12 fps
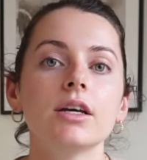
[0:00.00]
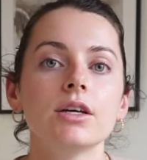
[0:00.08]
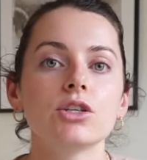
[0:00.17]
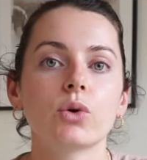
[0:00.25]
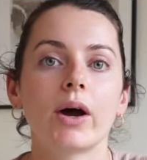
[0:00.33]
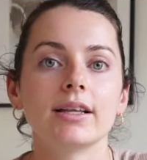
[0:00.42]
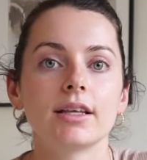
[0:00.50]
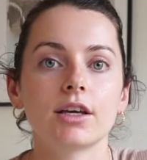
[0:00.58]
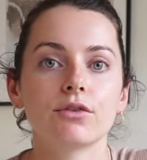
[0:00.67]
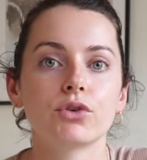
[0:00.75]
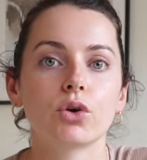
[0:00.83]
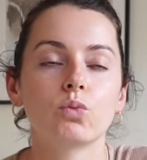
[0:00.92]
So I think
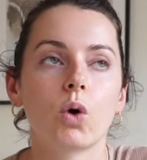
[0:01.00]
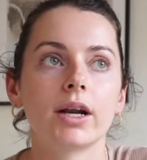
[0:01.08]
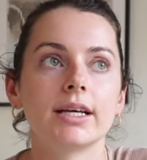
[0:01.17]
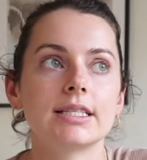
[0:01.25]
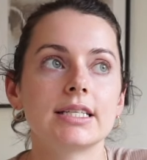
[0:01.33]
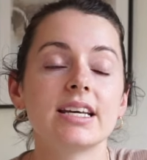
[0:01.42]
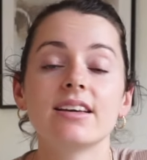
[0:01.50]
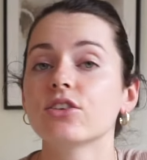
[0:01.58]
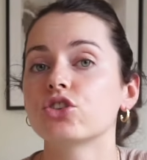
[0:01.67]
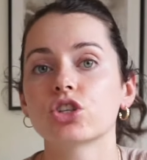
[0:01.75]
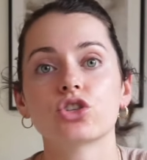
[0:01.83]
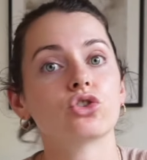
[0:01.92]
if you're wanting to either
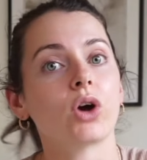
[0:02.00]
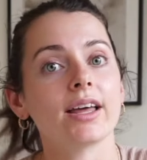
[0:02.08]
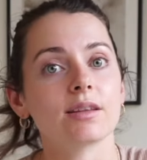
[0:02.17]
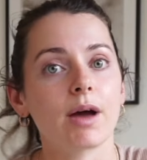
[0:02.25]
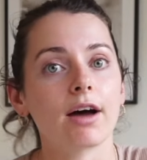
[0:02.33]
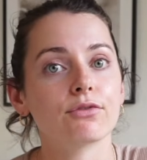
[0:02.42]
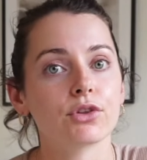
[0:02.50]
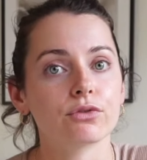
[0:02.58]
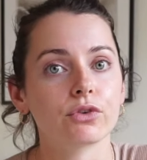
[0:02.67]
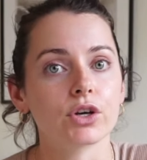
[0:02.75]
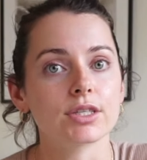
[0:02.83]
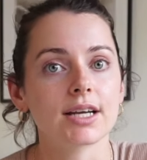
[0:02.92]
just try them out for the
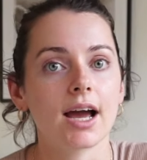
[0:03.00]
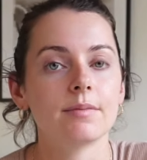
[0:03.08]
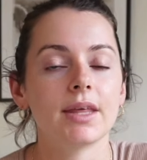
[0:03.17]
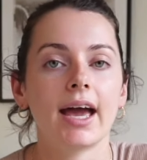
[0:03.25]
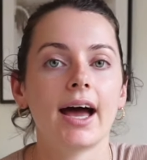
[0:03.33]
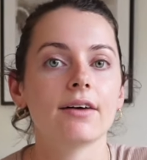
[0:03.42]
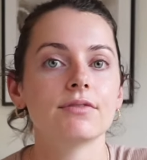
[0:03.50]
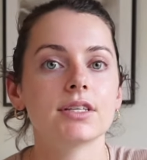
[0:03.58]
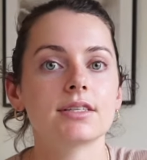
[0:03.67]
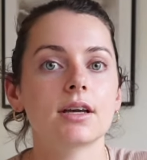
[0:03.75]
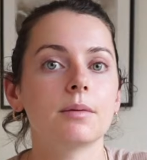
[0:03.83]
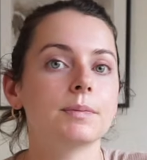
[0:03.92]
first time, they have
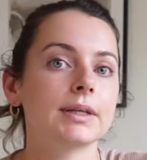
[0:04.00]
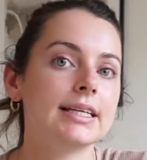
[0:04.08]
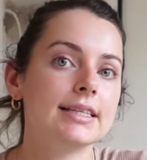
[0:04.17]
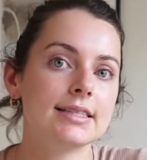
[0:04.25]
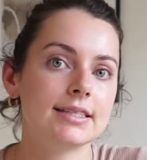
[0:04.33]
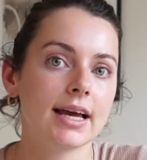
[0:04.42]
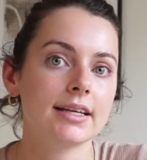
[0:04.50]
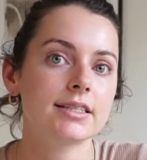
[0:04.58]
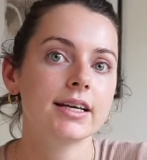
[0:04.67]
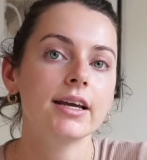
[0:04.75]
this complete set